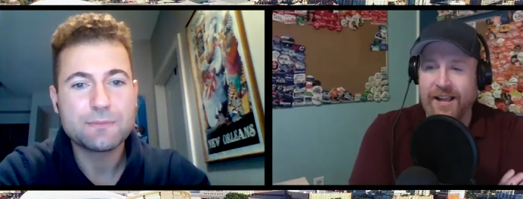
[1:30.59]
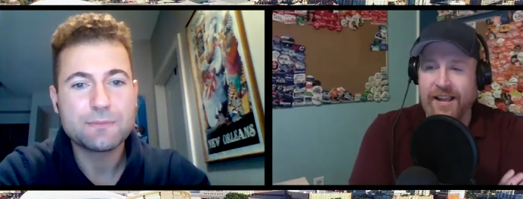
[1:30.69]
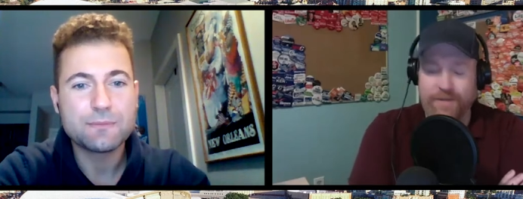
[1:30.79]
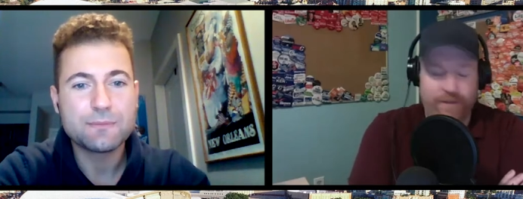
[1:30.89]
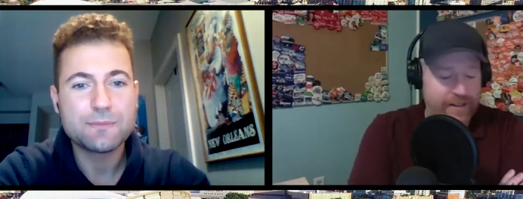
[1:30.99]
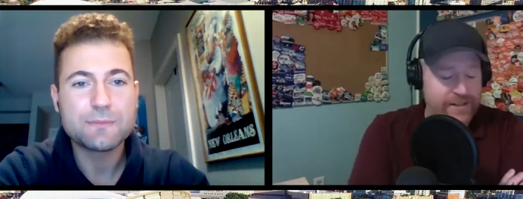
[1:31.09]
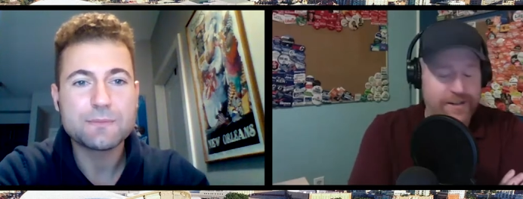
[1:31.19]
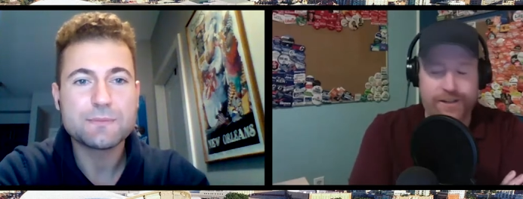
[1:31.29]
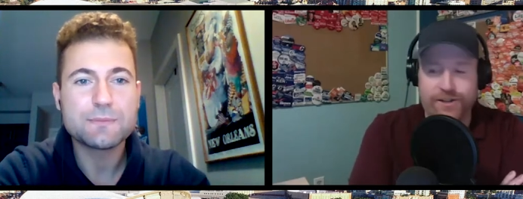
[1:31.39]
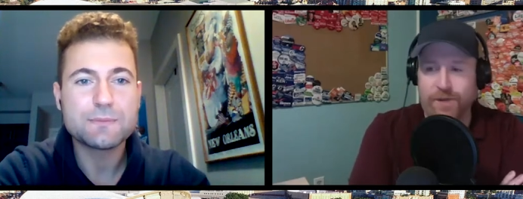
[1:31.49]
Speaker 1: if you've listened to
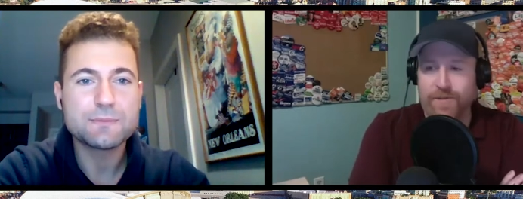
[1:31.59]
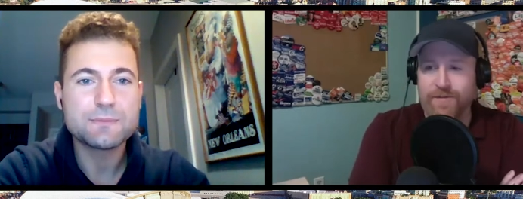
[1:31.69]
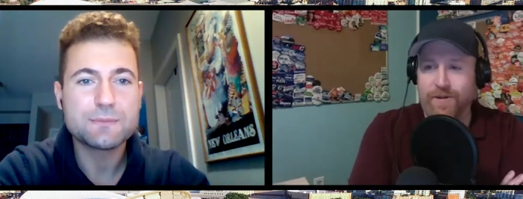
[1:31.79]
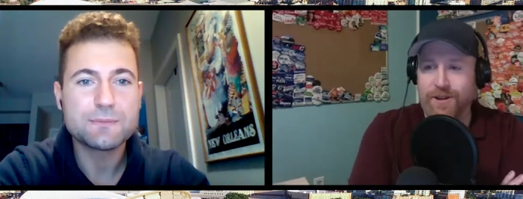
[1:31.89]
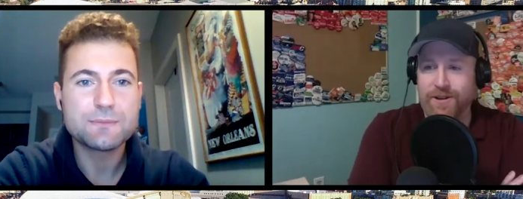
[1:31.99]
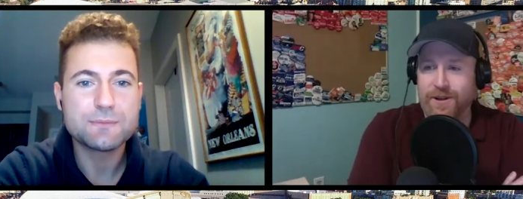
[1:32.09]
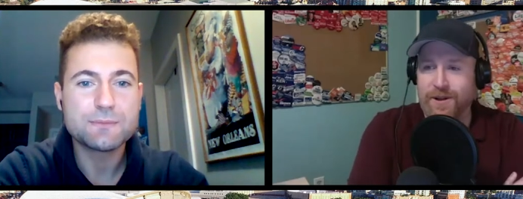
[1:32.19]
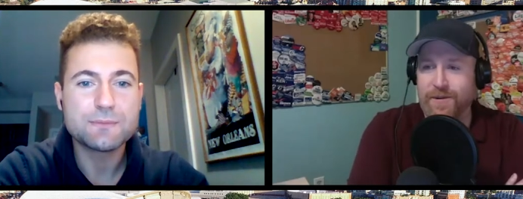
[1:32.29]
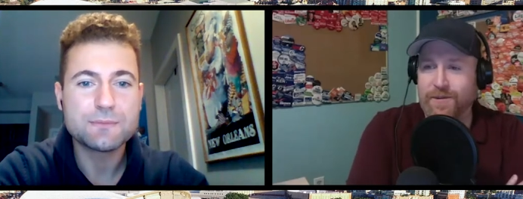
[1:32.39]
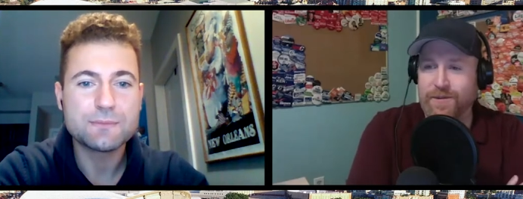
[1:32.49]
the show before, you
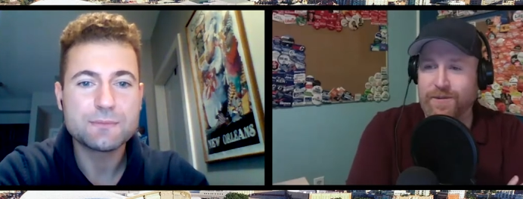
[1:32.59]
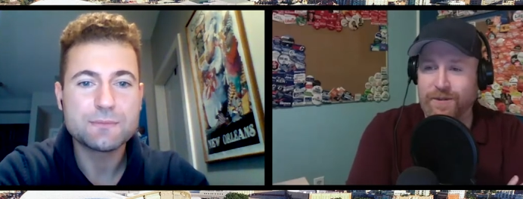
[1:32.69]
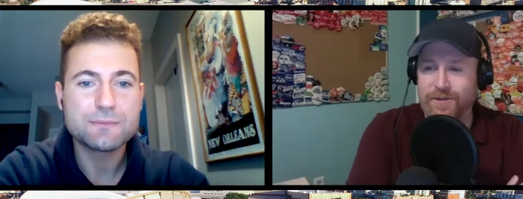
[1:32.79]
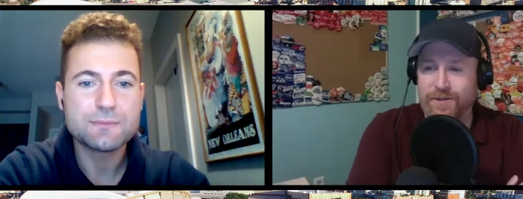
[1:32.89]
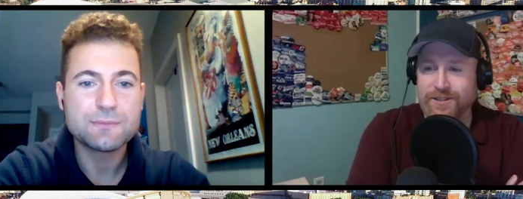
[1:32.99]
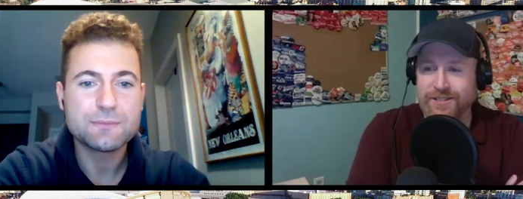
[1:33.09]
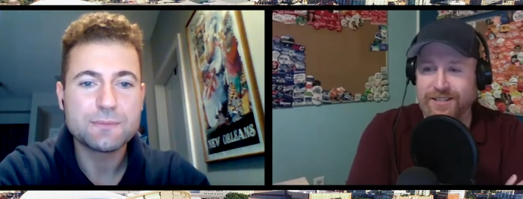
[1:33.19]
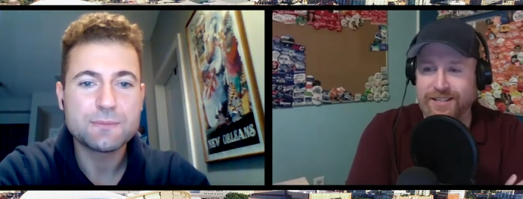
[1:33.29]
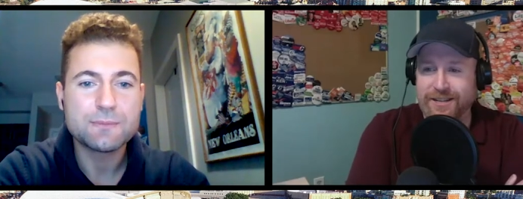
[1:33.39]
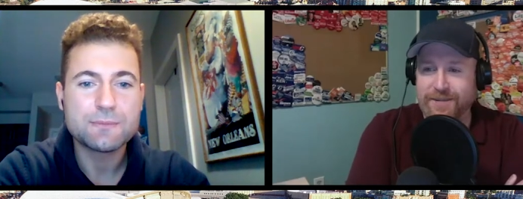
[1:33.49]
know the first question
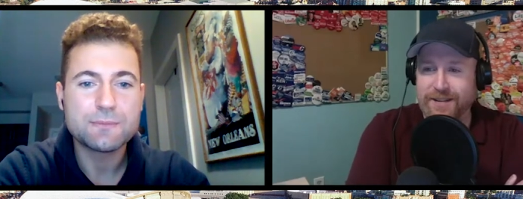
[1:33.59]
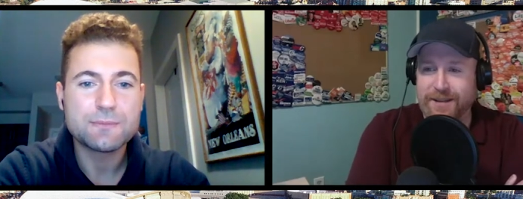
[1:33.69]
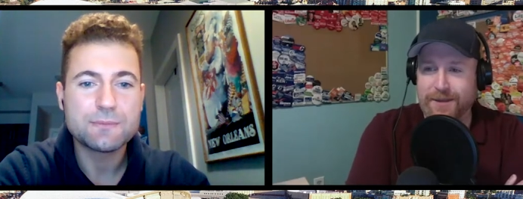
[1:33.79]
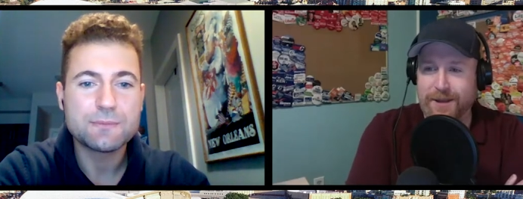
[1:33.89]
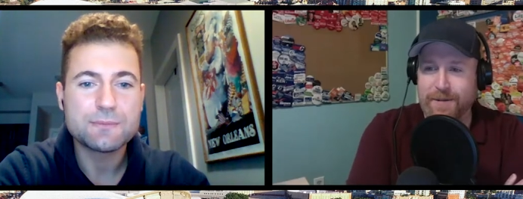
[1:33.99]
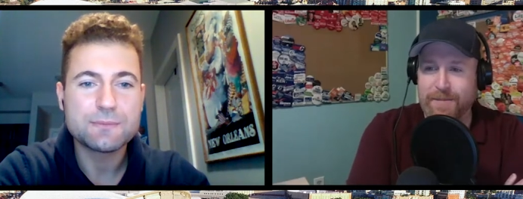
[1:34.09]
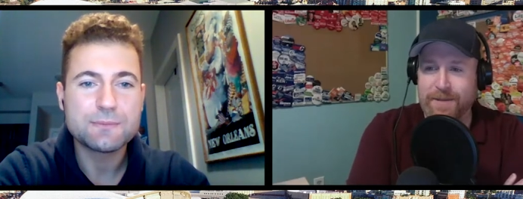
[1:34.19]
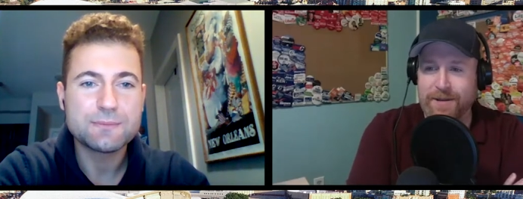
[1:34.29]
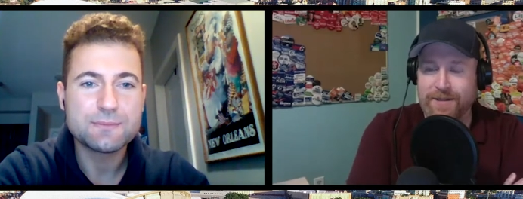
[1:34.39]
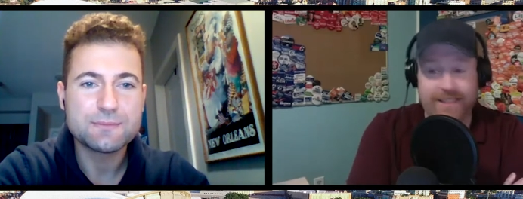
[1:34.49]
that's going to be coming out of my
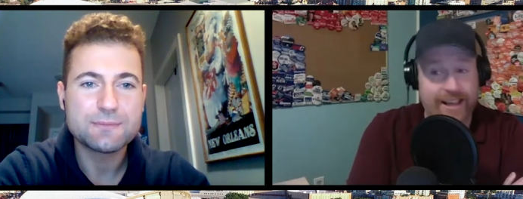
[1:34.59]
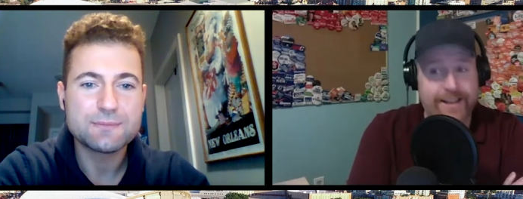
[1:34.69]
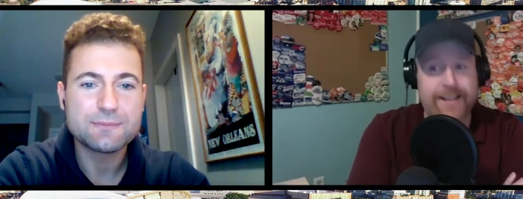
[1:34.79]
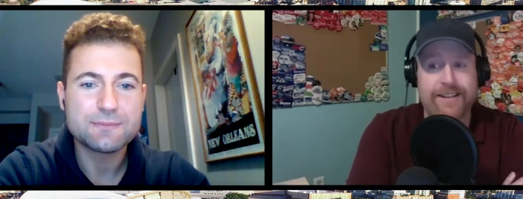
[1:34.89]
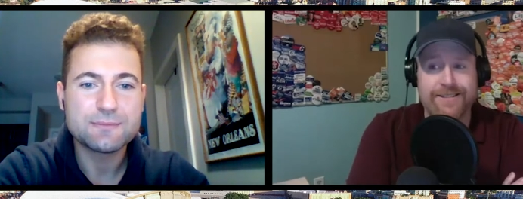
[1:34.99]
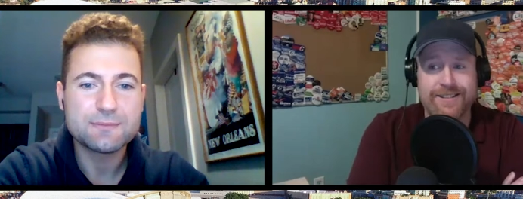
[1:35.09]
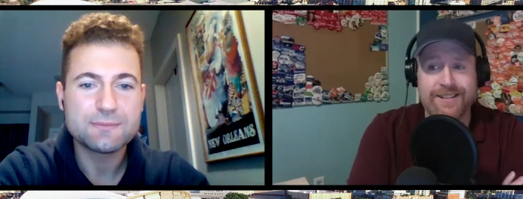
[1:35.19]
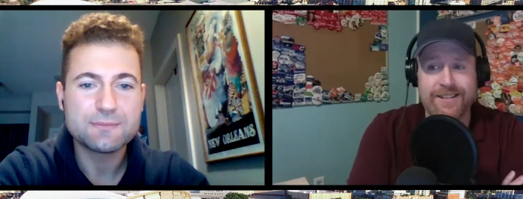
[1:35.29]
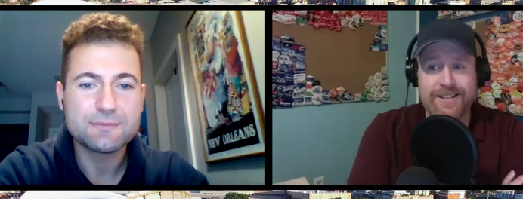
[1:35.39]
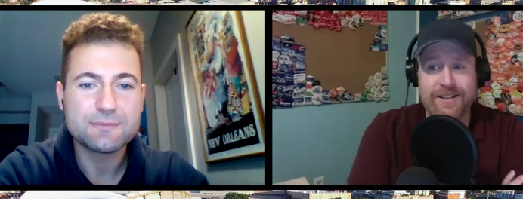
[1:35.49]
mouth, and that is,
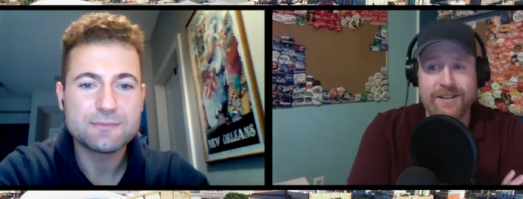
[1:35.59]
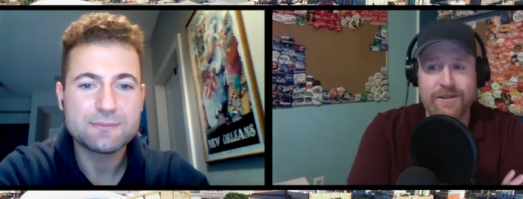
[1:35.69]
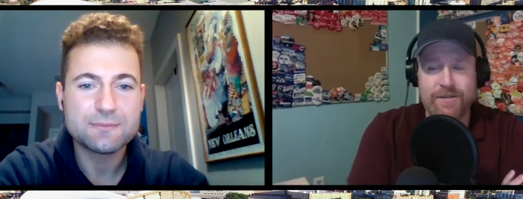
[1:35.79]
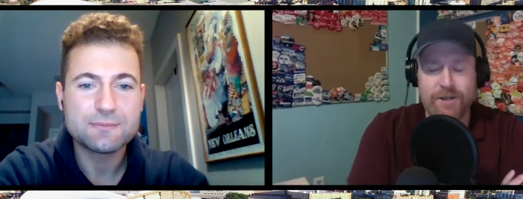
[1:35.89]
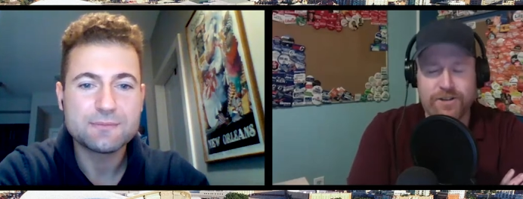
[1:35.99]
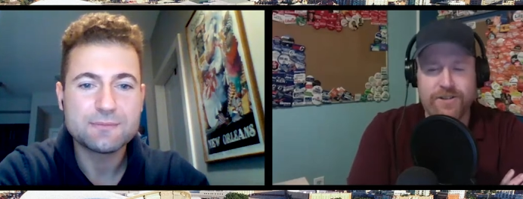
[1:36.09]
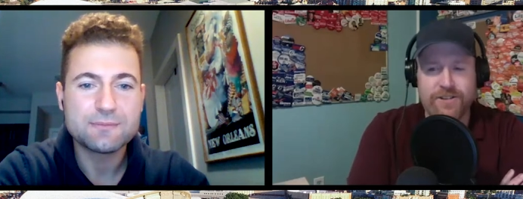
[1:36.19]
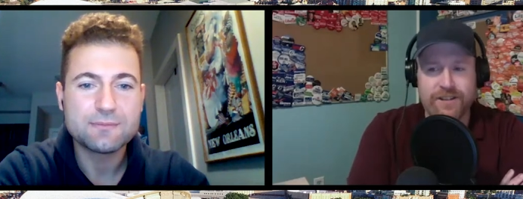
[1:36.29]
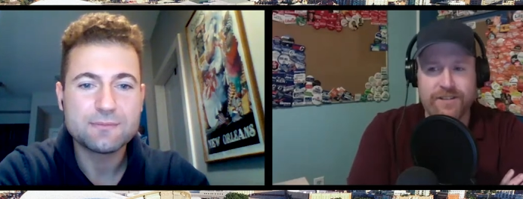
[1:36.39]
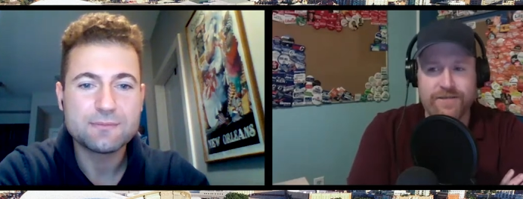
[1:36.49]
where's your
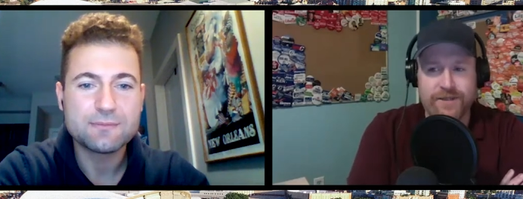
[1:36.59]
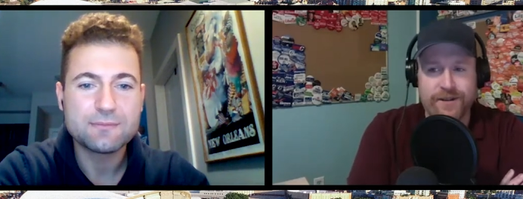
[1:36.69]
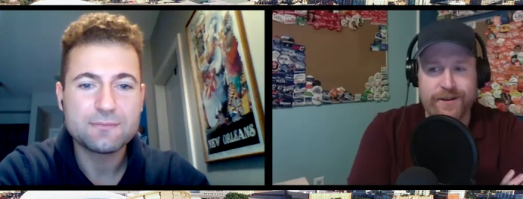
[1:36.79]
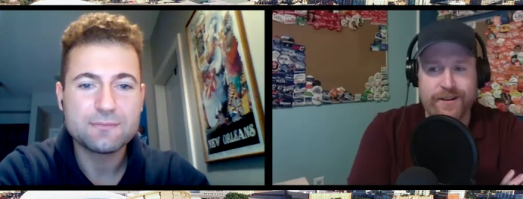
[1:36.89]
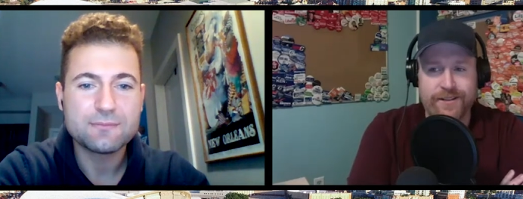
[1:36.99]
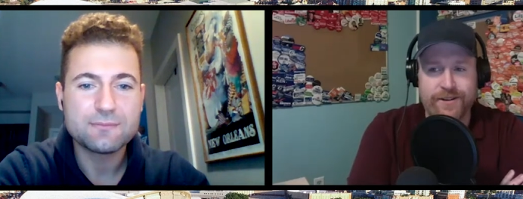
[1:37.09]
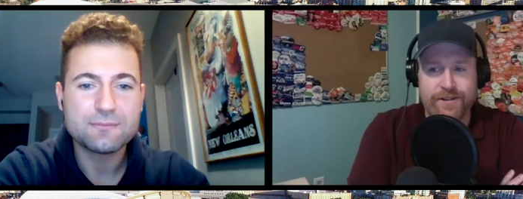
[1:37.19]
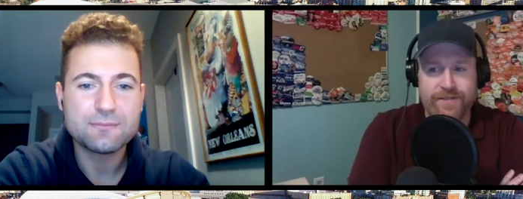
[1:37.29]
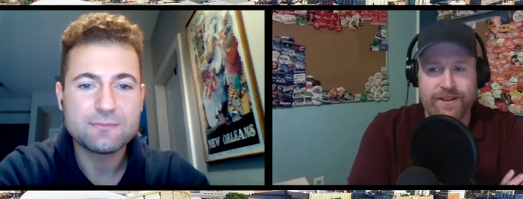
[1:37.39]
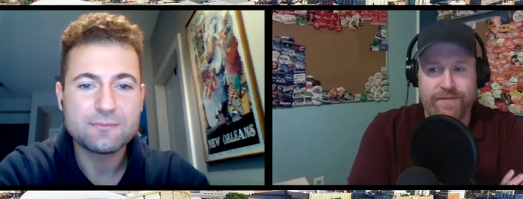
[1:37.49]
sense of duty to
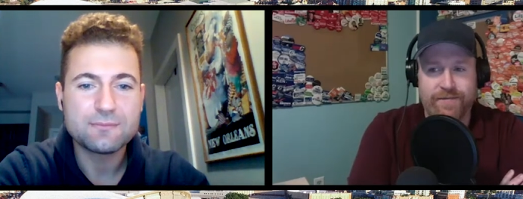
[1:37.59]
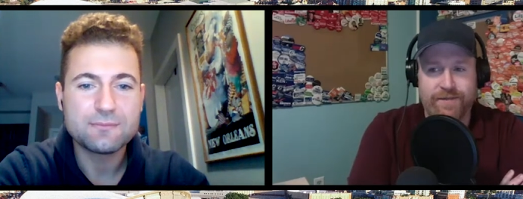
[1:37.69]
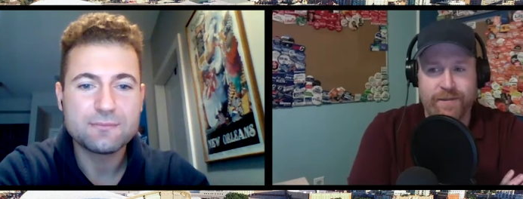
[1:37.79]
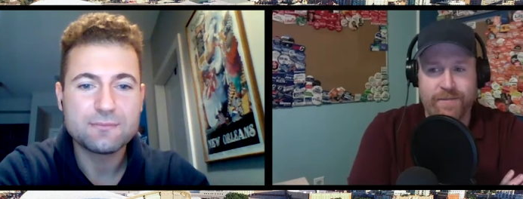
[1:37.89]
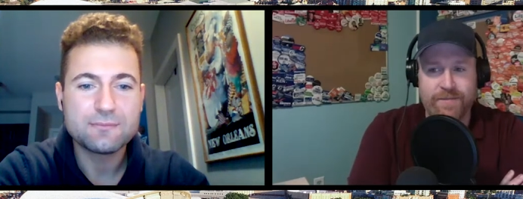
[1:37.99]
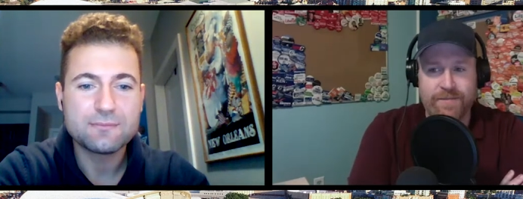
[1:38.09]
serve come from?